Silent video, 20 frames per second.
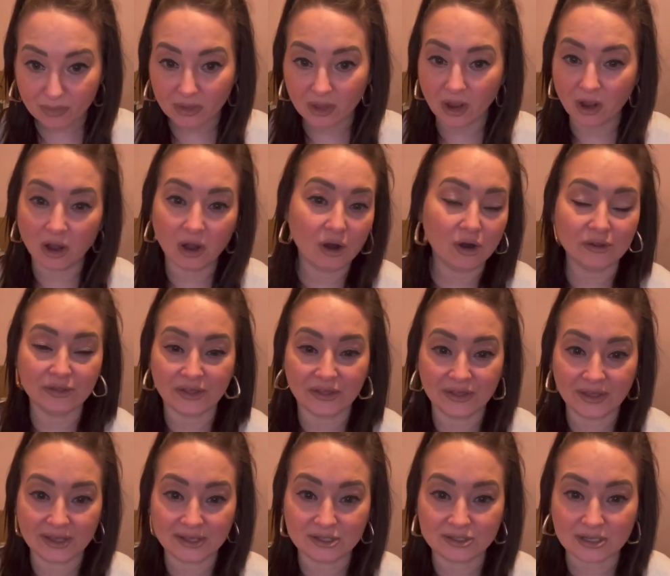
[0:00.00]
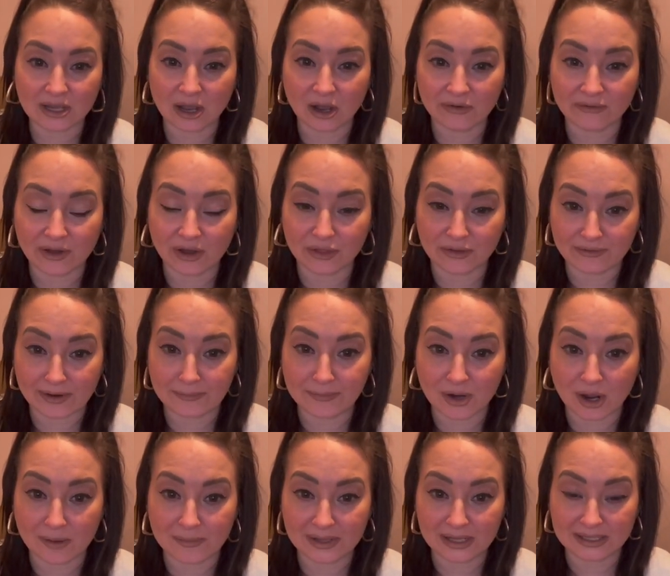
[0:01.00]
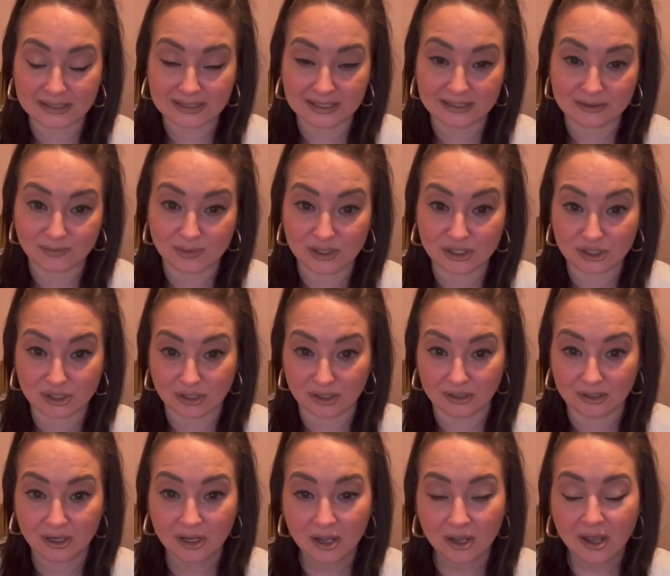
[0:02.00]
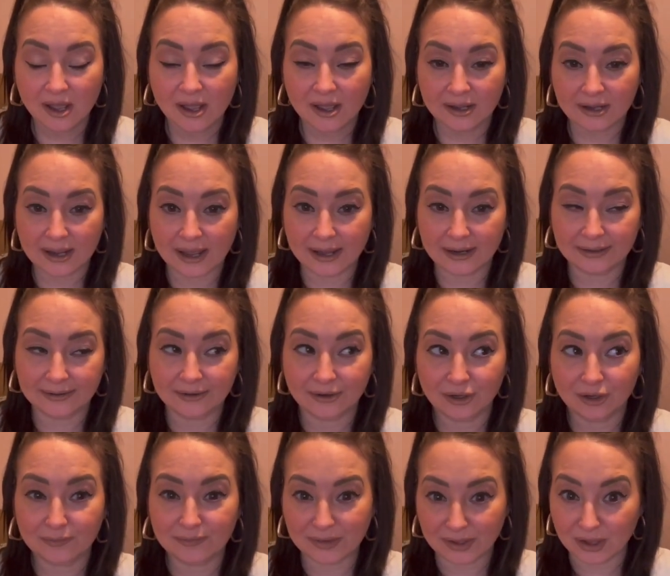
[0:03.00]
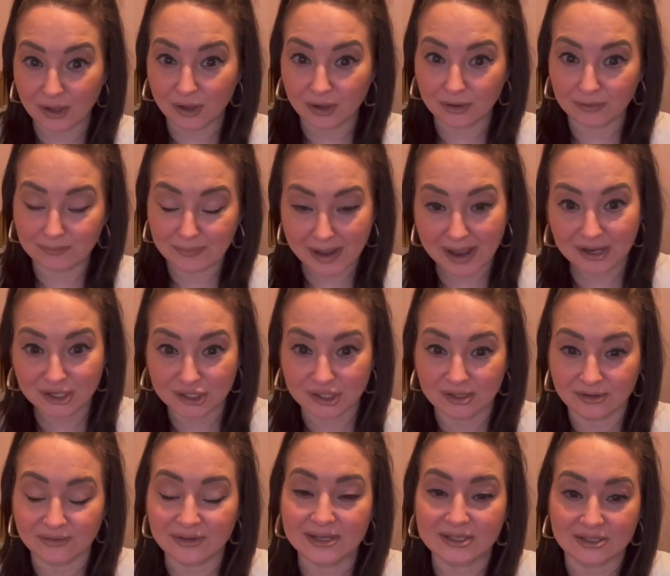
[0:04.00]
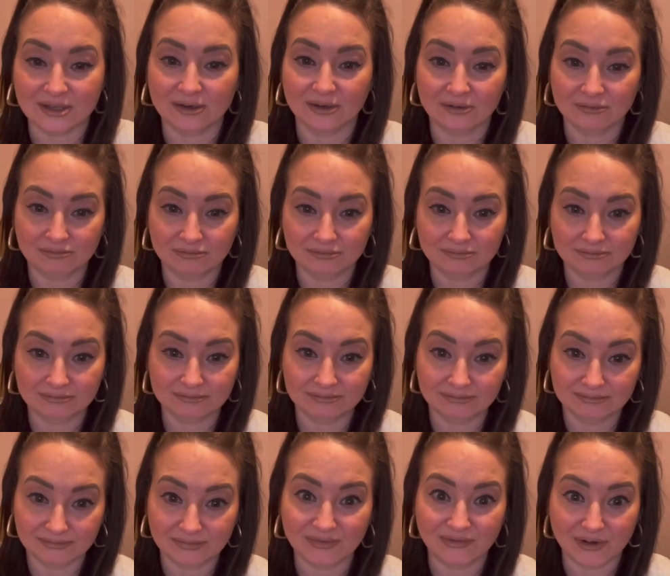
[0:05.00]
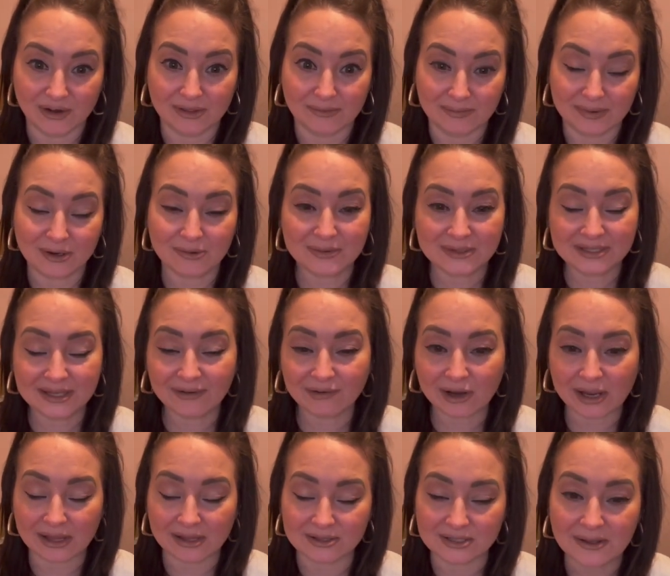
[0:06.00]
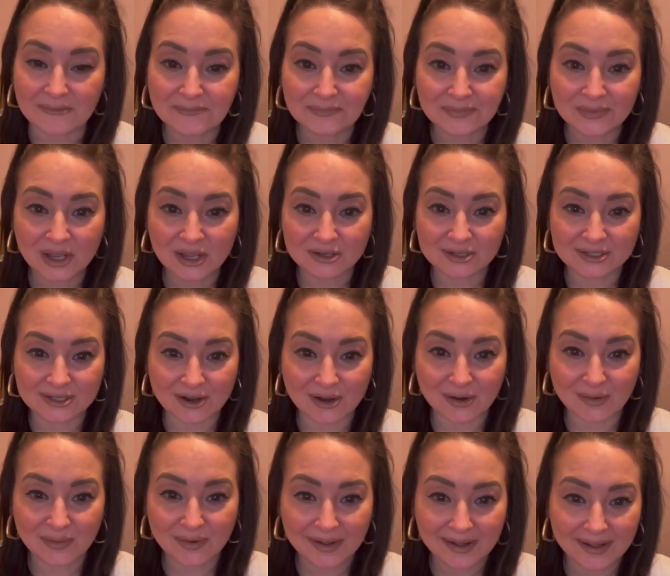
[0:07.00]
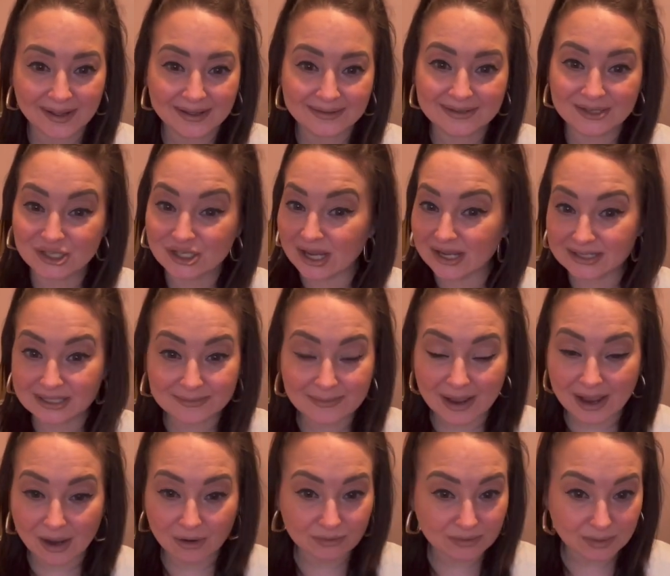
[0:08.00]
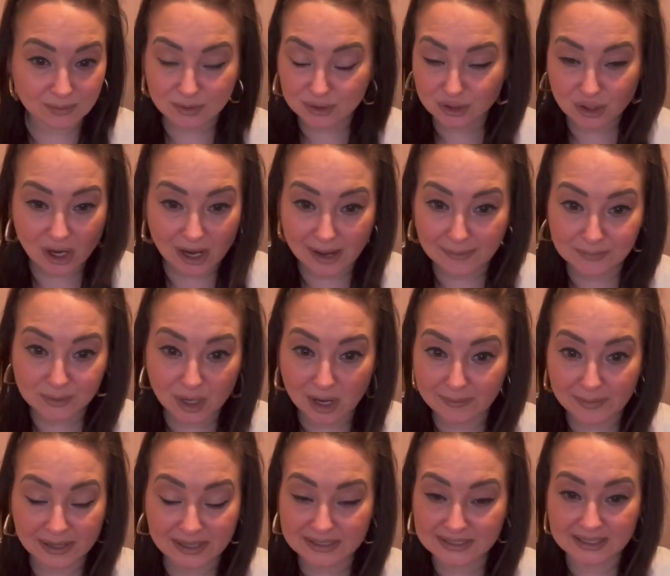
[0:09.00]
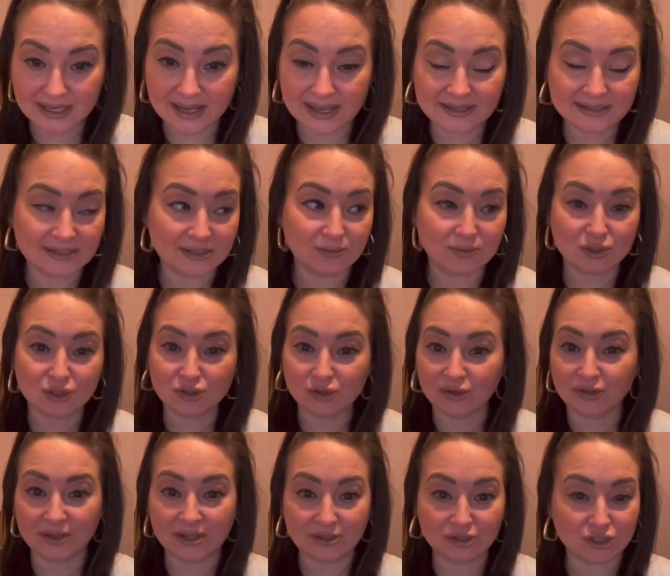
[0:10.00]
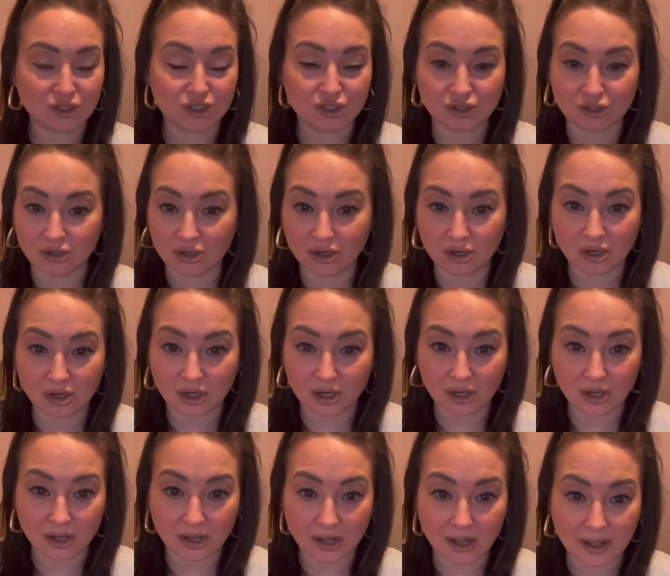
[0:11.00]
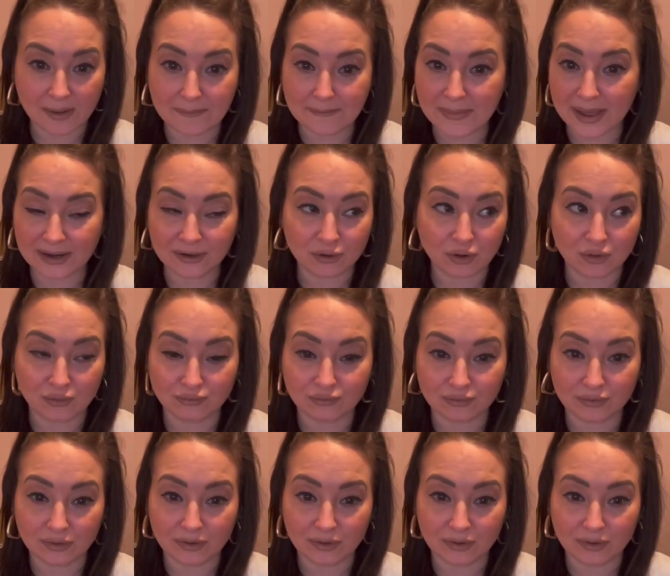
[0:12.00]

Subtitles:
other things, or other abnormalities, which can be partially the reason for them becoming serial killers. So they checked him out. There was no abnormalities. There was nothing to show a mental,